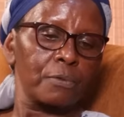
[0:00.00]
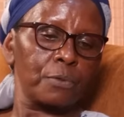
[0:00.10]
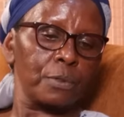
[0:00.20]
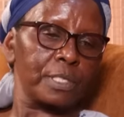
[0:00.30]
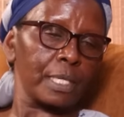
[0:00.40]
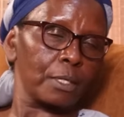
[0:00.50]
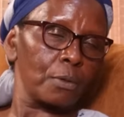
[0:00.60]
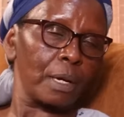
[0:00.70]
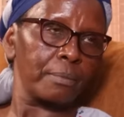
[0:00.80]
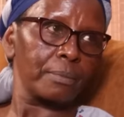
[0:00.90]
food
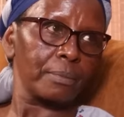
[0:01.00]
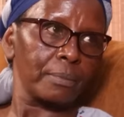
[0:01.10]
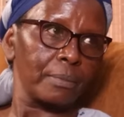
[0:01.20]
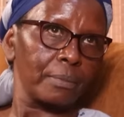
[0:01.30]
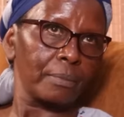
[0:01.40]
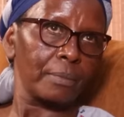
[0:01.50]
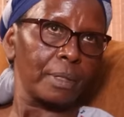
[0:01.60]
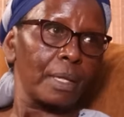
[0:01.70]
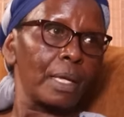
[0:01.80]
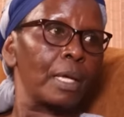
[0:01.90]
secure
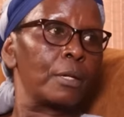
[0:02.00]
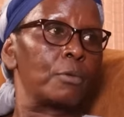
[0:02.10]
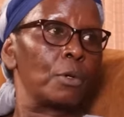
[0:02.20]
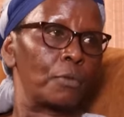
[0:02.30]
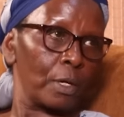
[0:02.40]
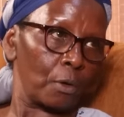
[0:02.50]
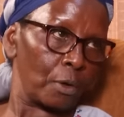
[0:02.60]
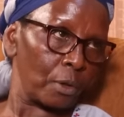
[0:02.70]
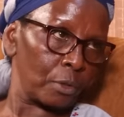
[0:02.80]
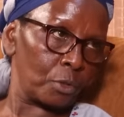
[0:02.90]
and we offer
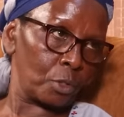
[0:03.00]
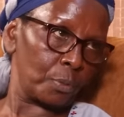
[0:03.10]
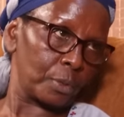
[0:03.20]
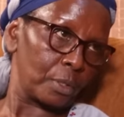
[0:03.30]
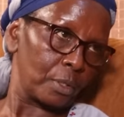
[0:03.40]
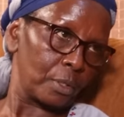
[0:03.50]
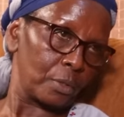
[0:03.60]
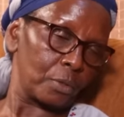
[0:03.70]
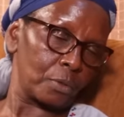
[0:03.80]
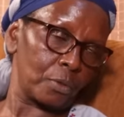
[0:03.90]
jobs
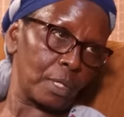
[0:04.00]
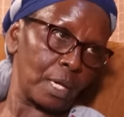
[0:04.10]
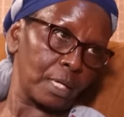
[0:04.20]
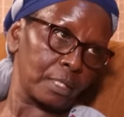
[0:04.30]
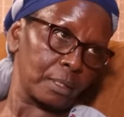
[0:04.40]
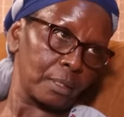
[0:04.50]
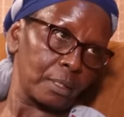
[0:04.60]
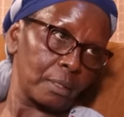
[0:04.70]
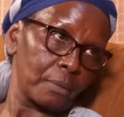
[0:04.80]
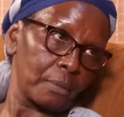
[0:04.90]
to the young
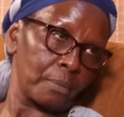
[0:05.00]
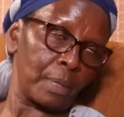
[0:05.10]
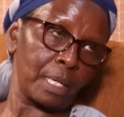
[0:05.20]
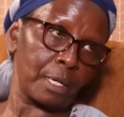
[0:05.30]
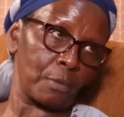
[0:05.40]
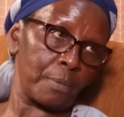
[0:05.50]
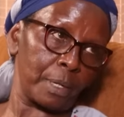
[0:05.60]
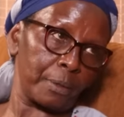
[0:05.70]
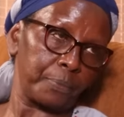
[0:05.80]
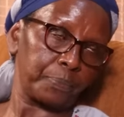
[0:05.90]
men and
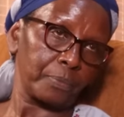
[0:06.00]
women.